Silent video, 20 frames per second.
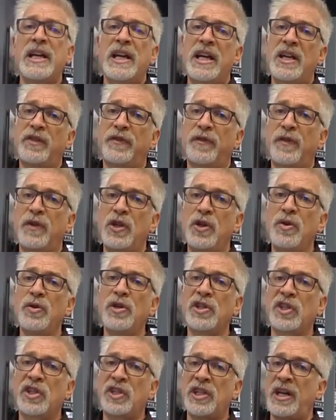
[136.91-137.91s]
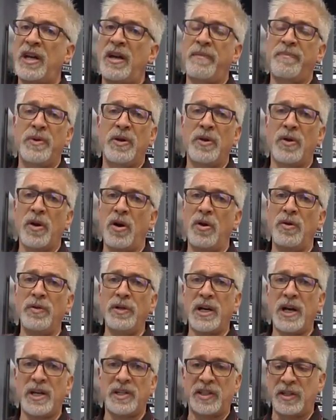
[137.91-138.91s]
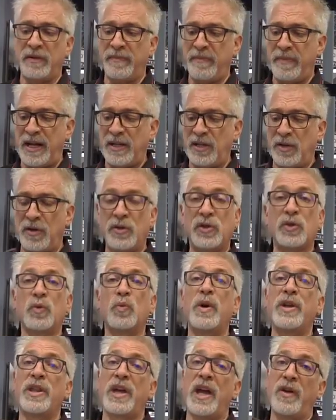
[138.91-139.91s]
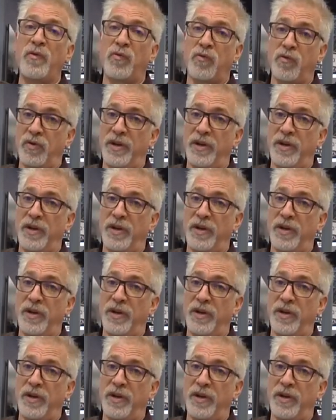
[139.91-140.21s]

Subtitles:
is for you to set up your own custom menus with a